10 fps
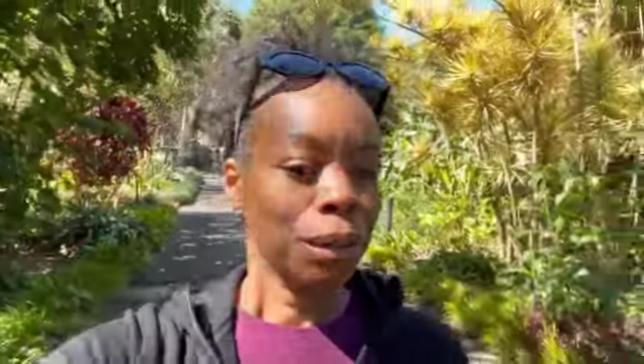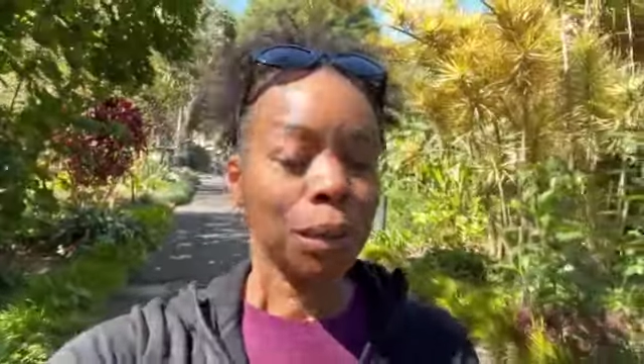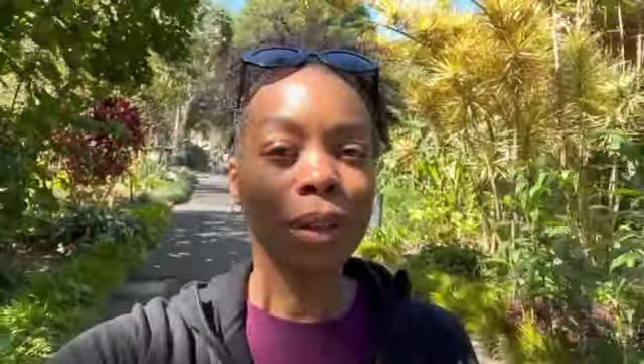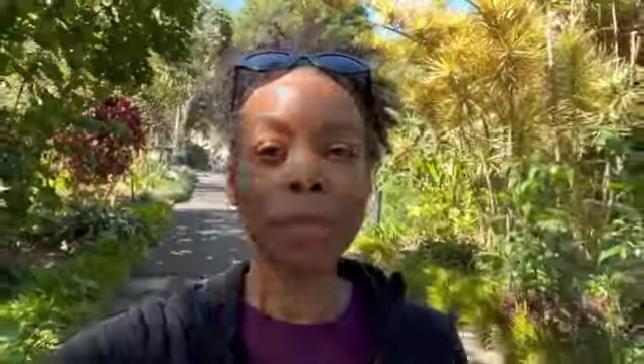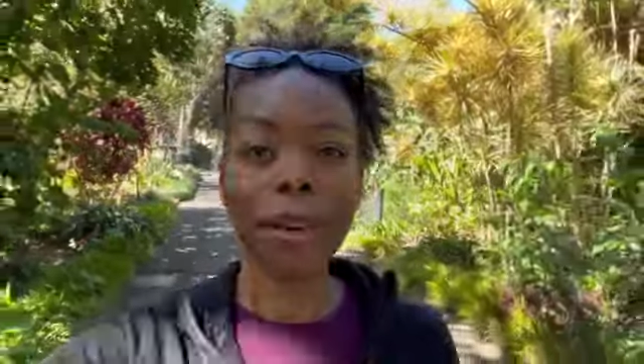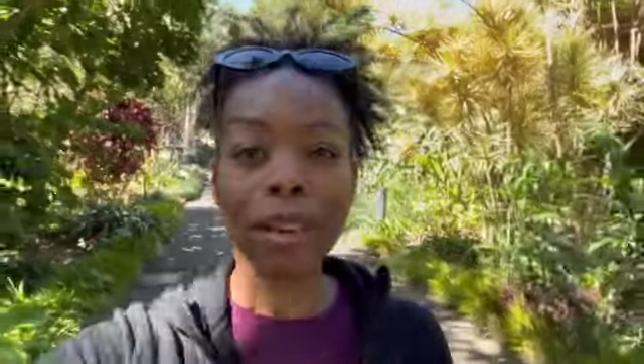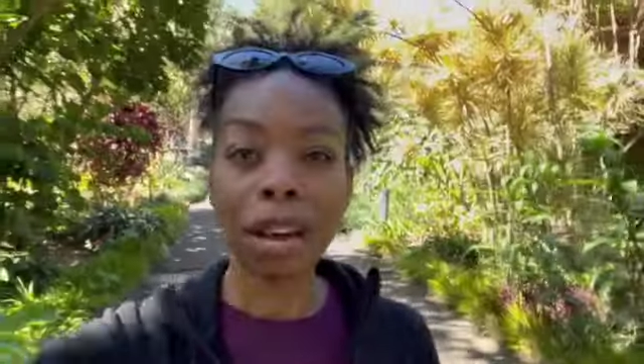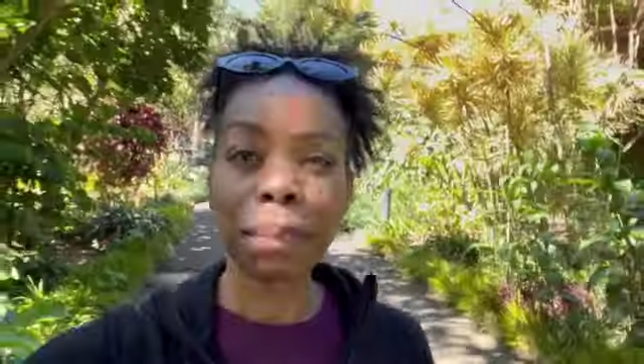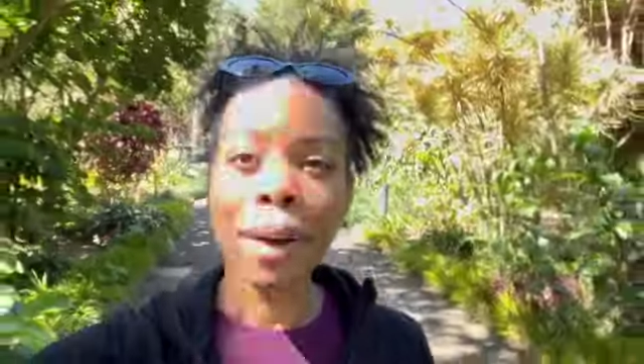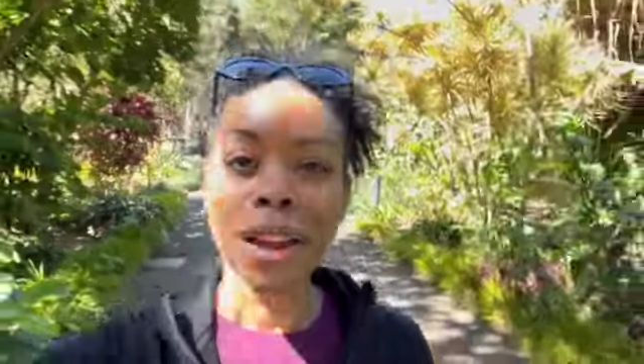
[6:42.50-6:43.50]
walked by the
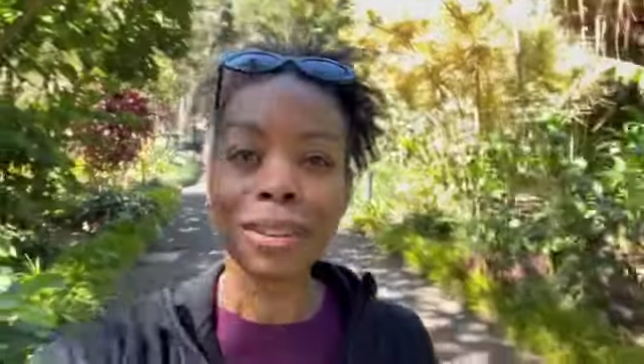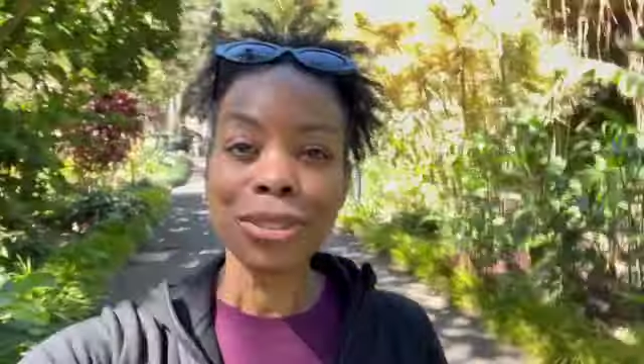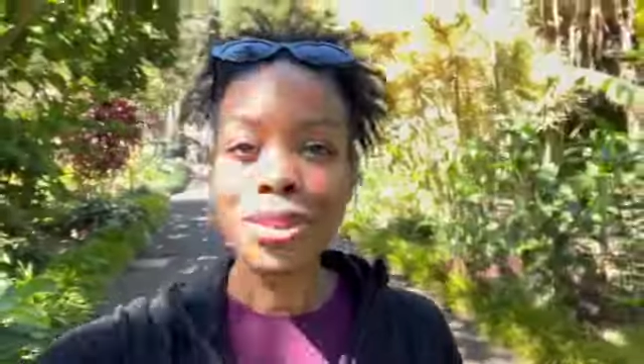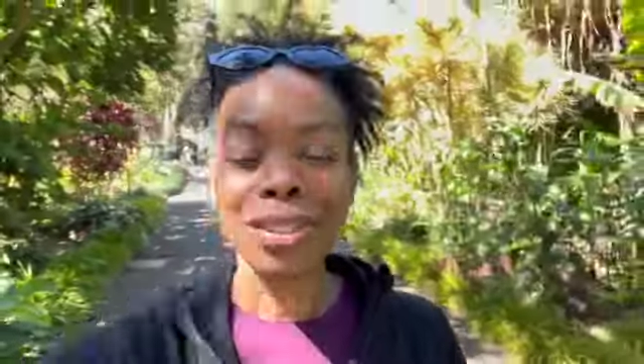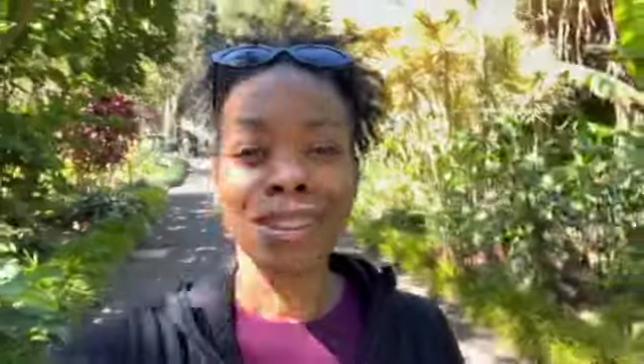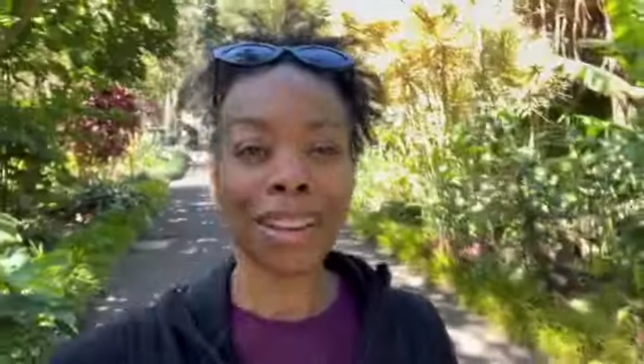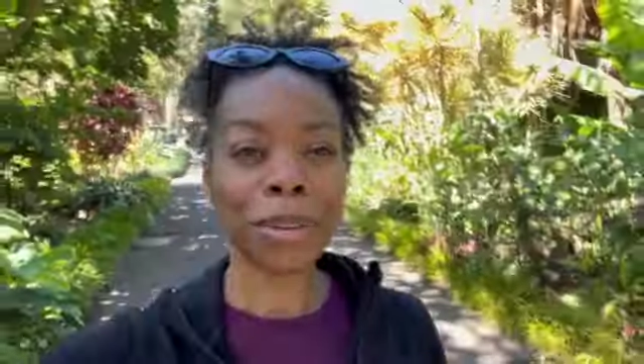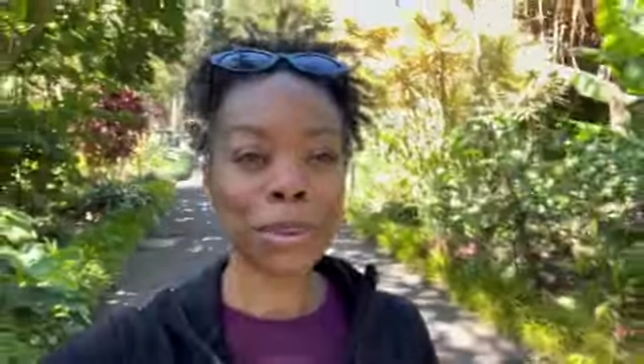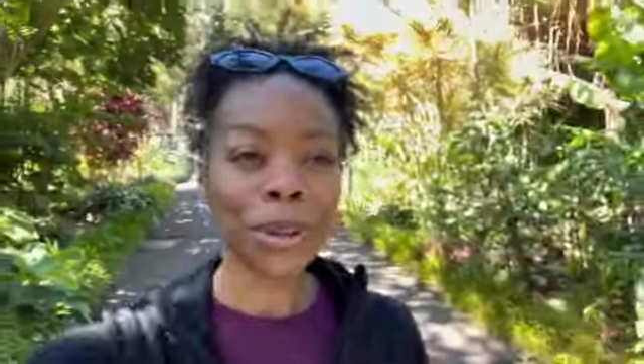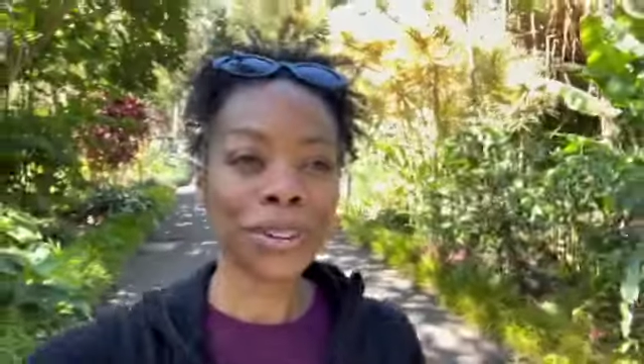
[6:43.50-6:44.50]
Opera House.
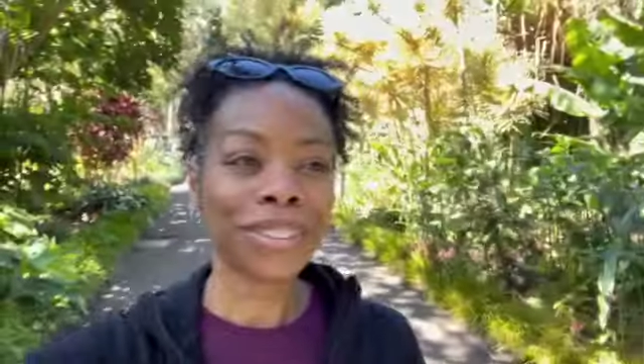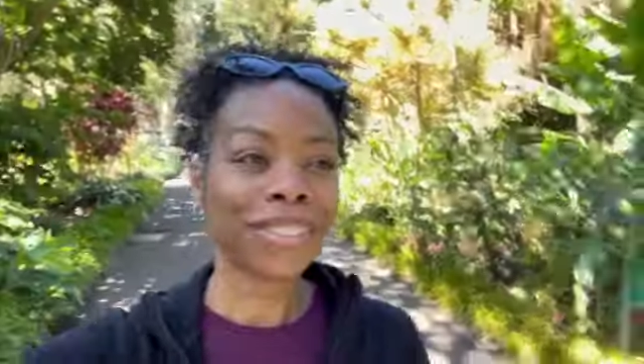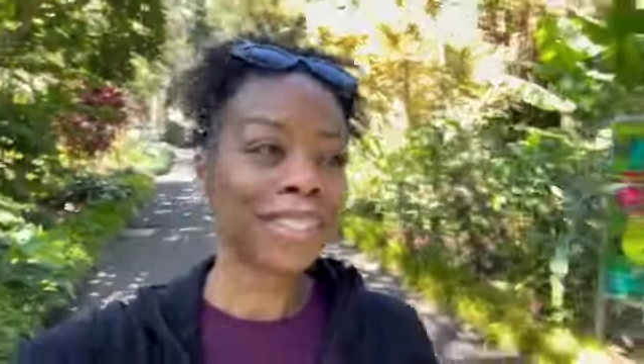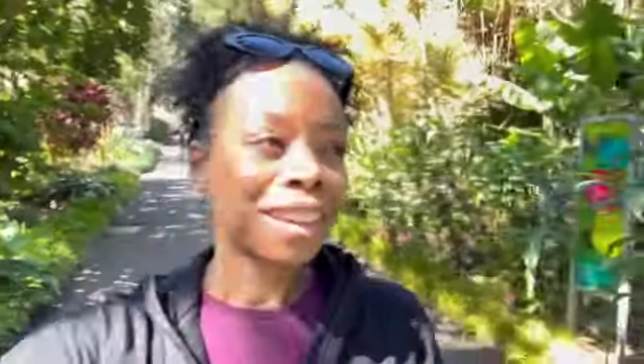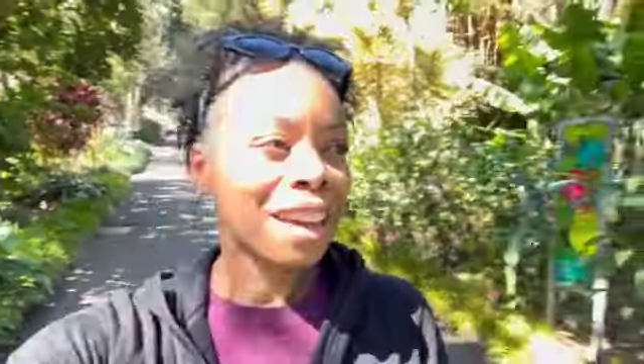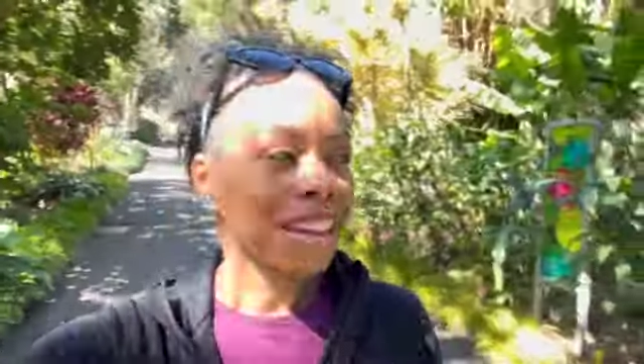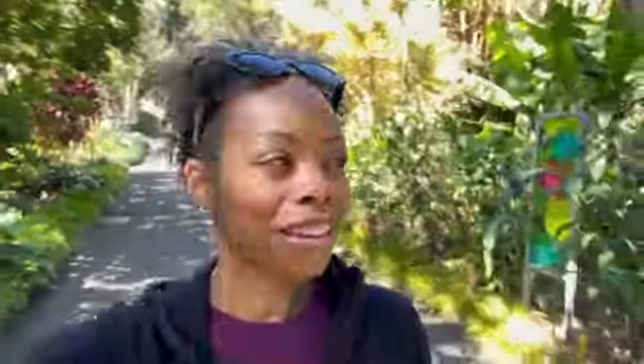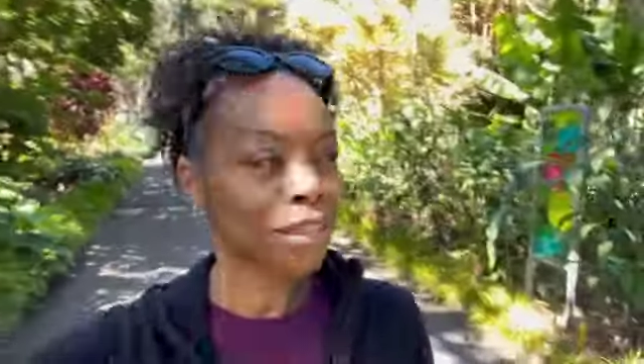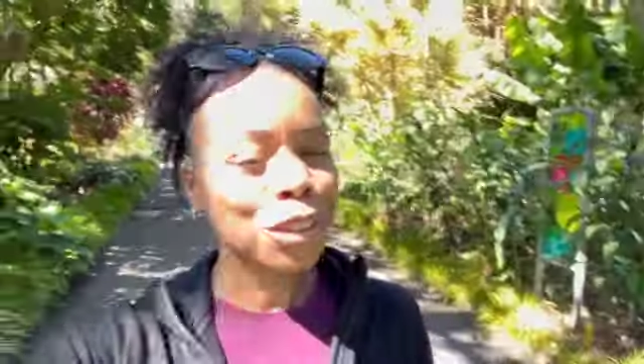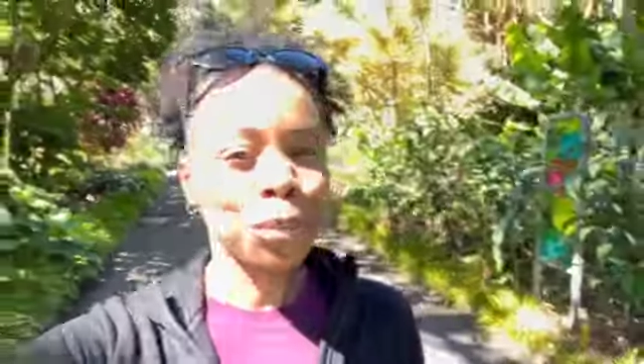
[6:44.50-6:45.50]
I'm currently
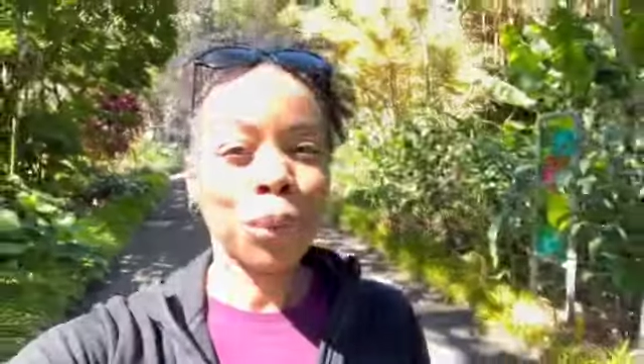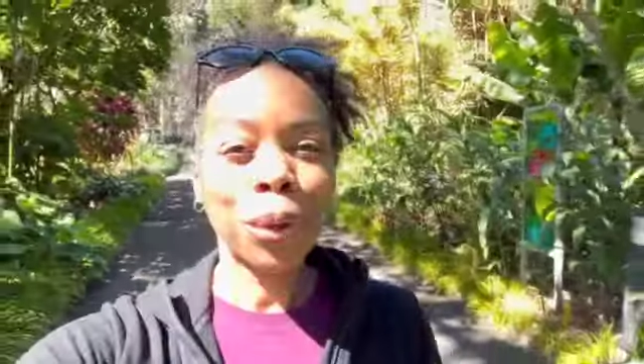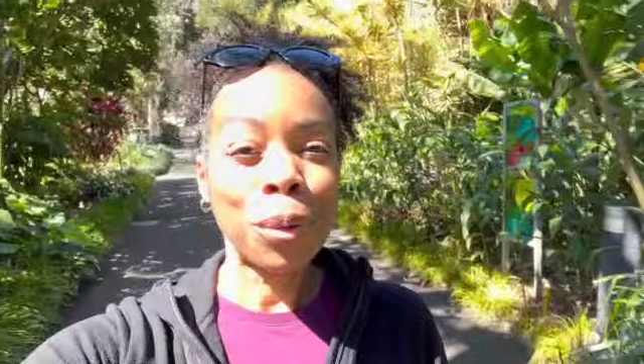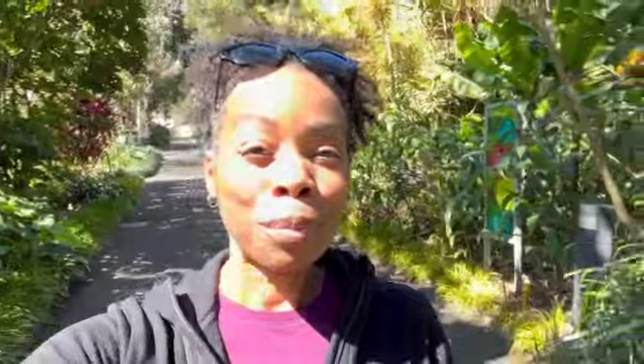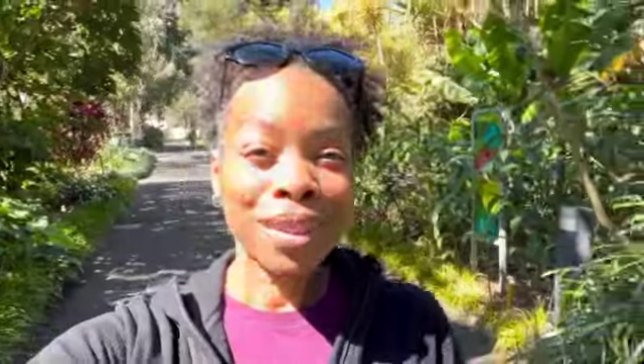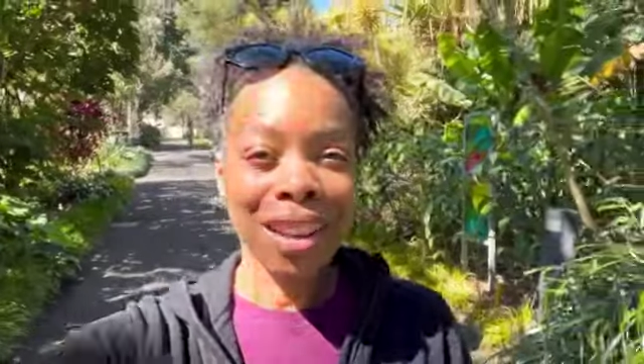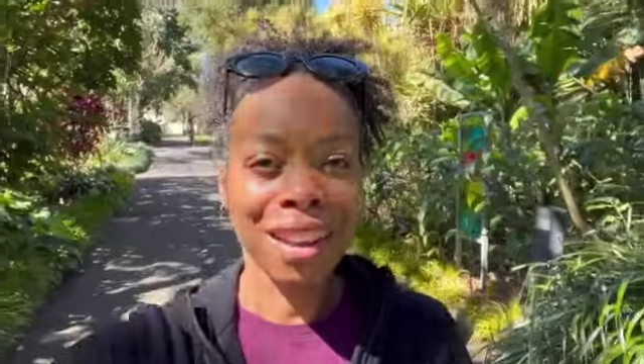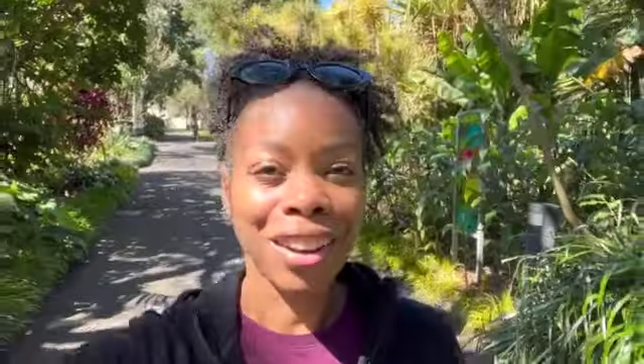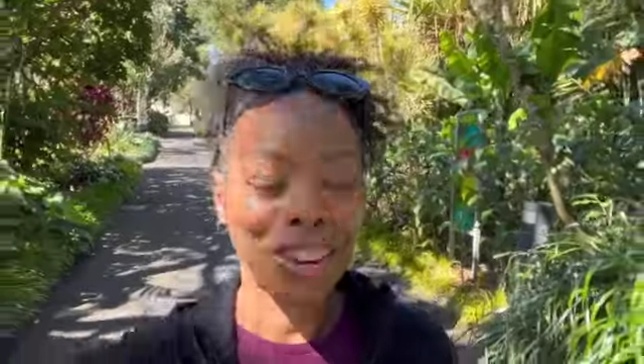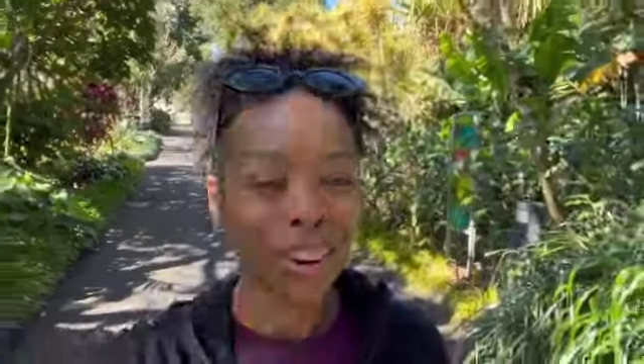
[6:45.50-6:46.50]
in the Royal
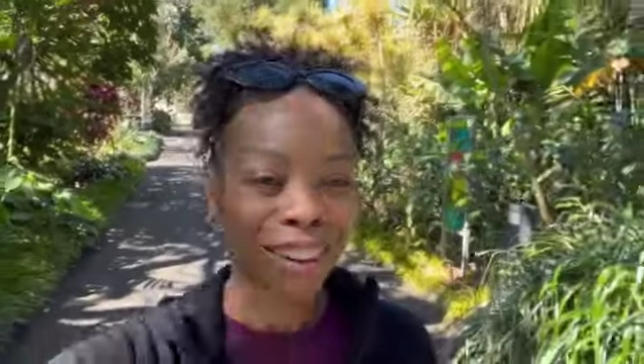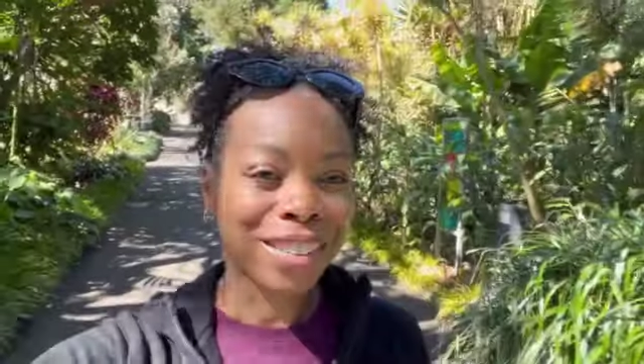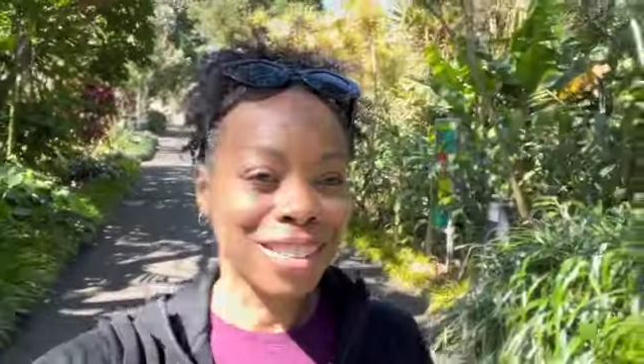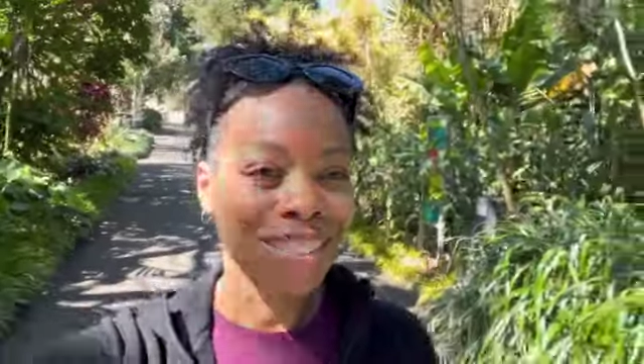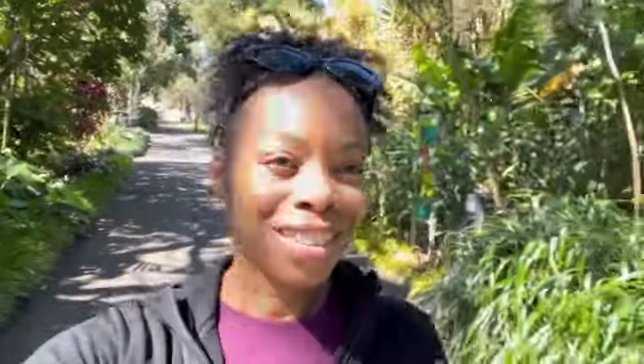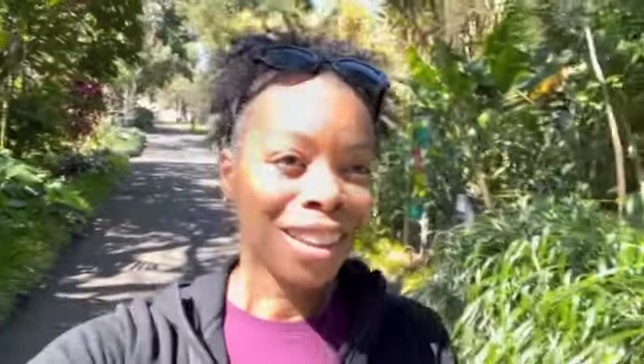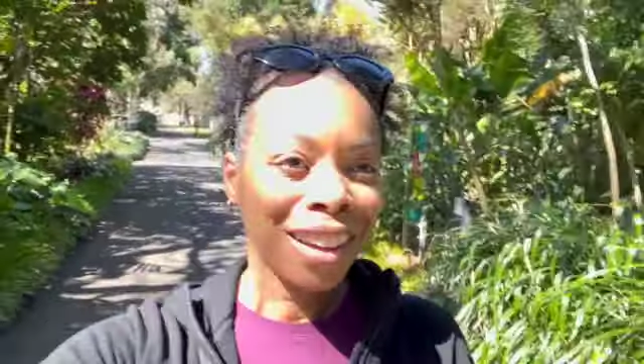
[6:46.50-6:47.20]
Botanic Gardens